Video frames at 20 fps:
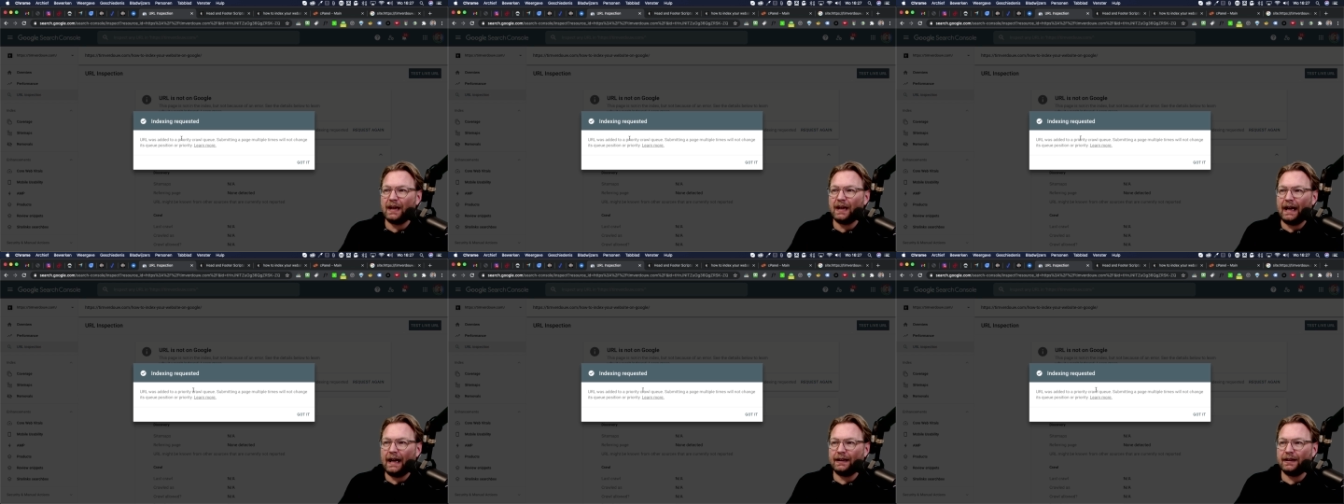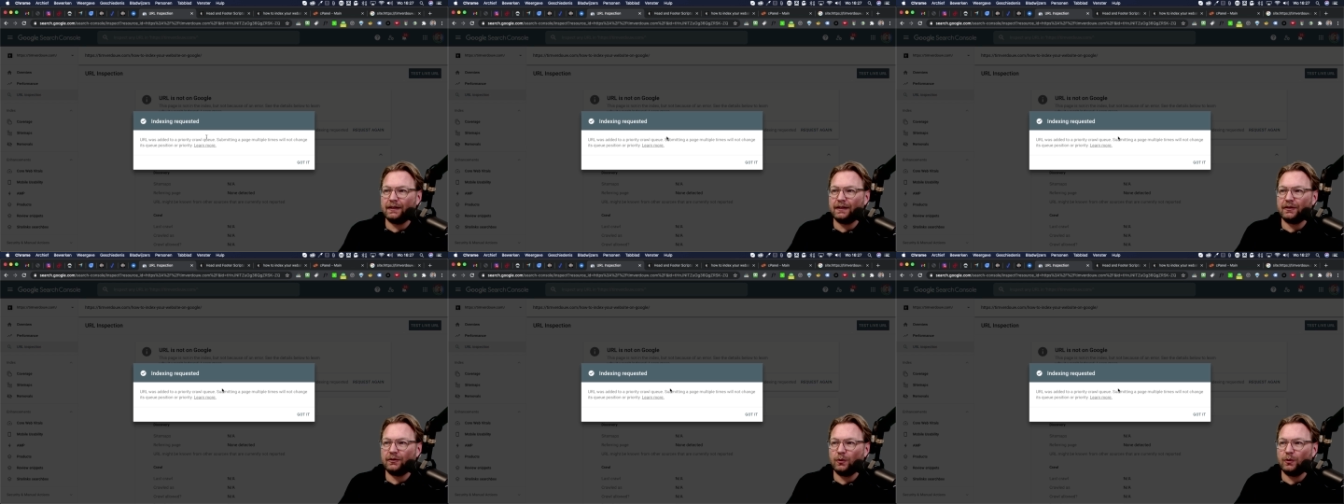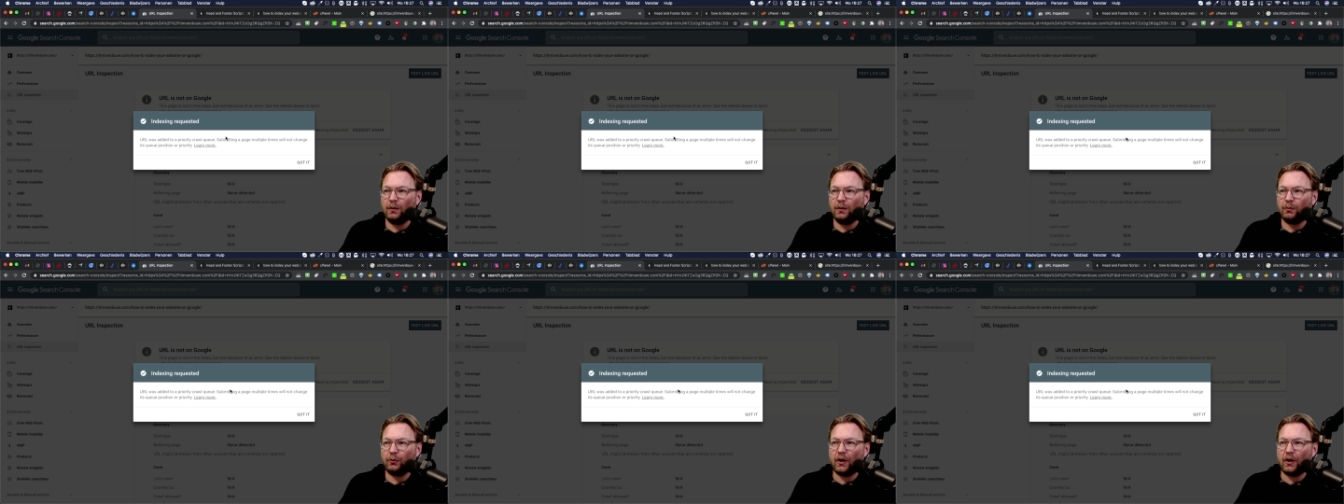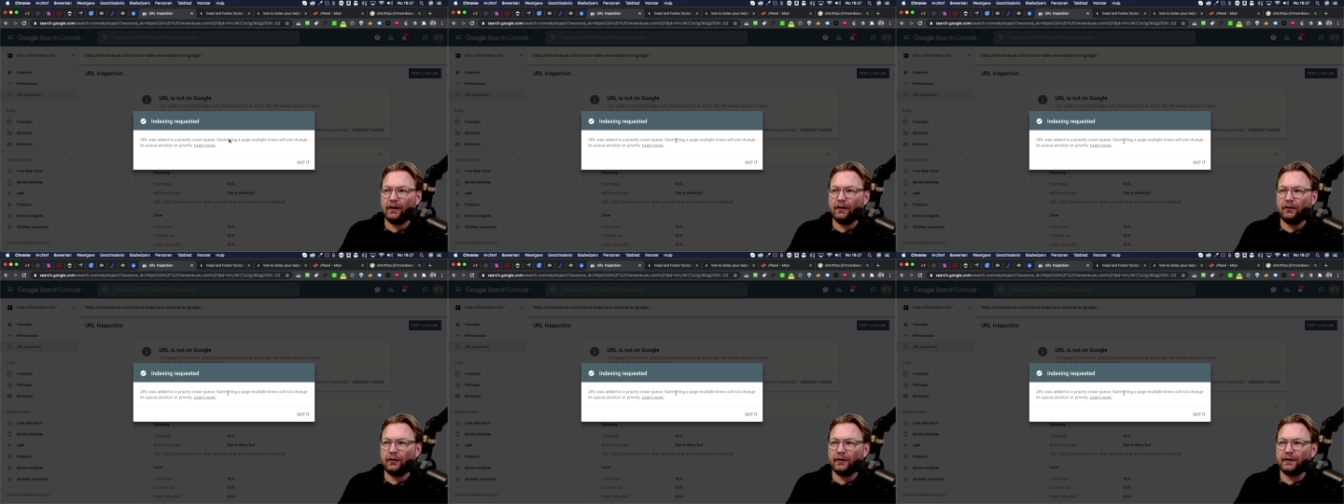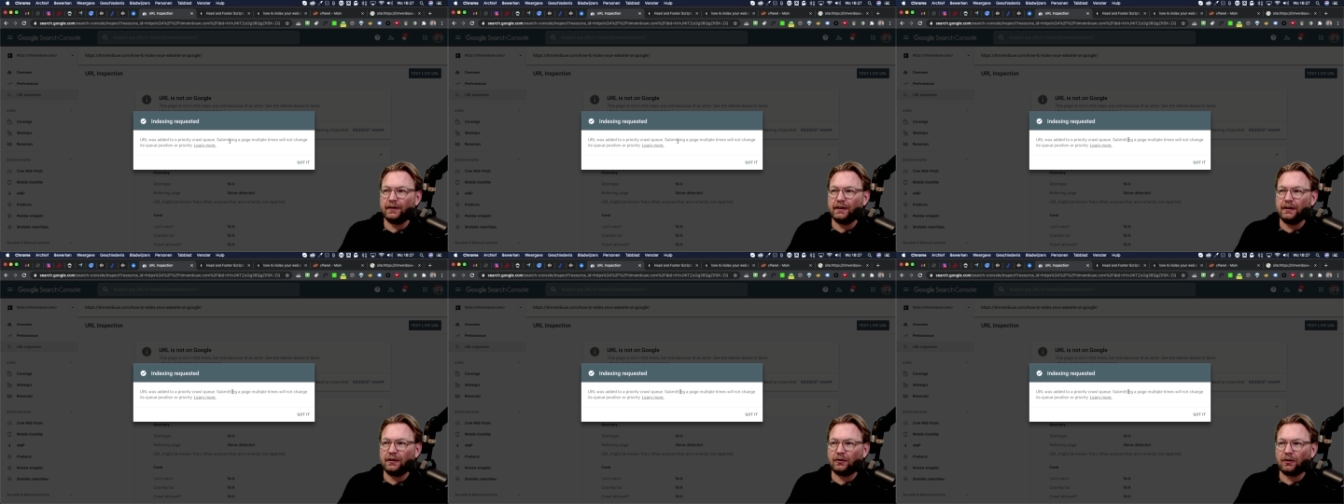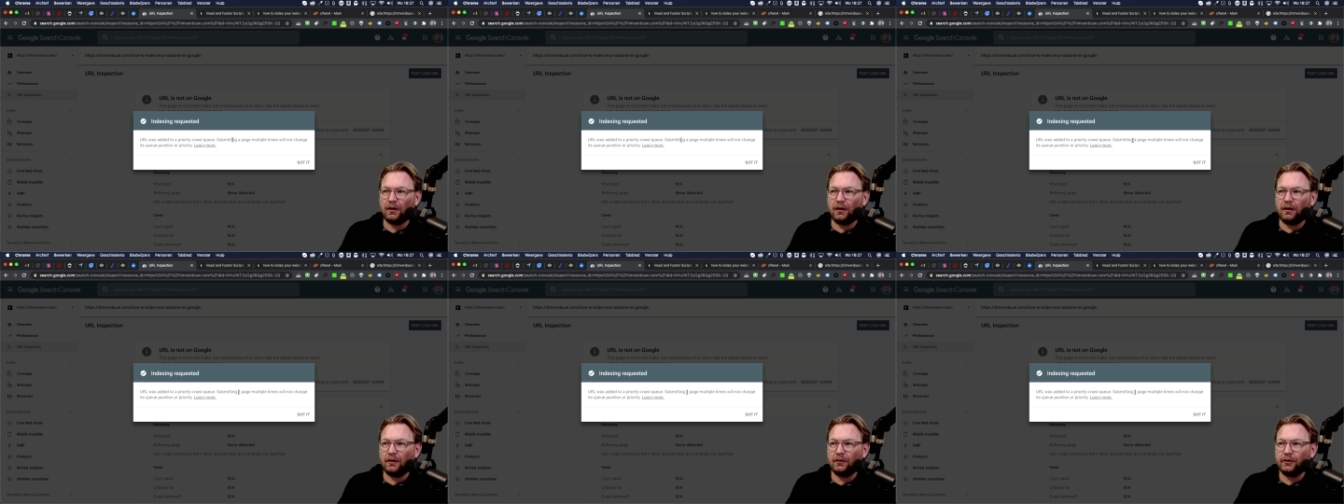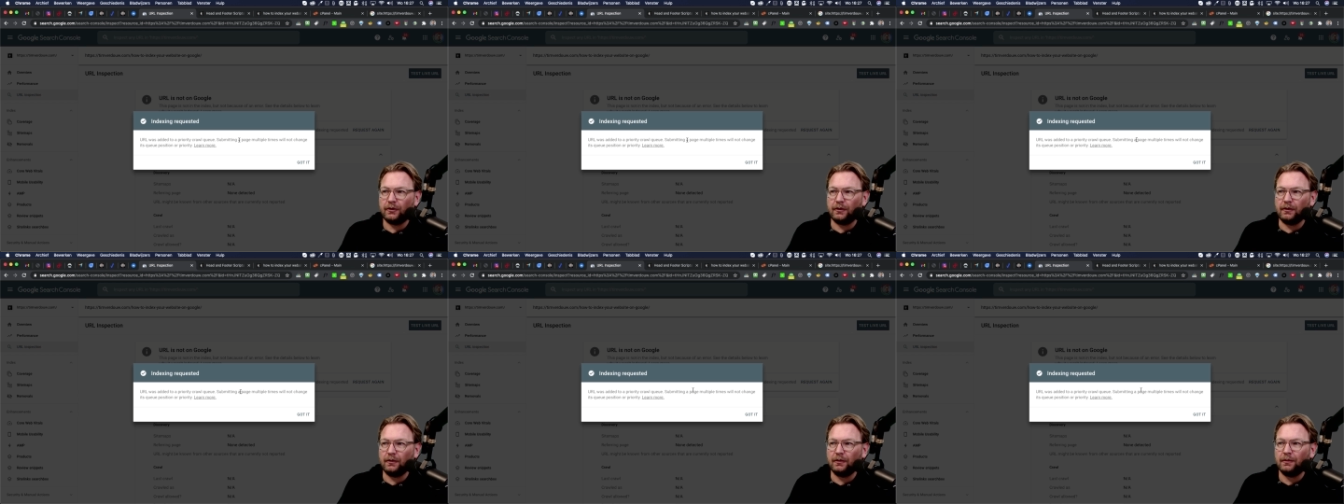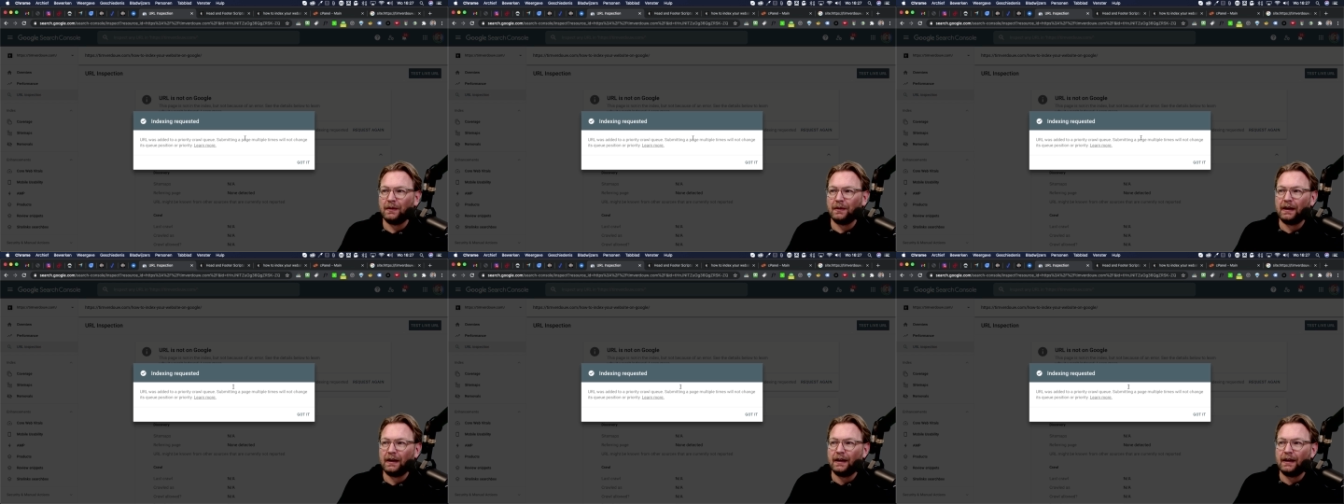added to a priority crawl queue.